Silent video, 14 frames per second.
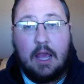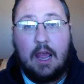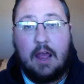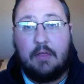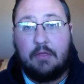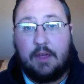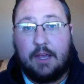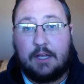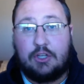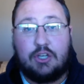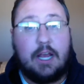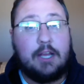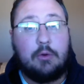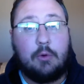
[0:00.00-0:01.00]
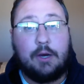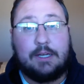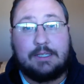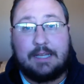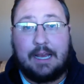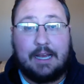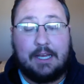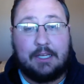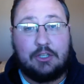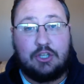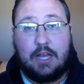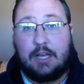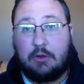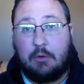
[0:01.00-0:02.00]
and then January 2nd and
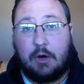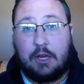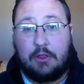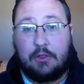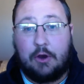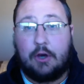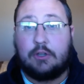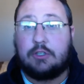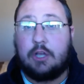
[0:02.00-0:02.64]
January 3rd.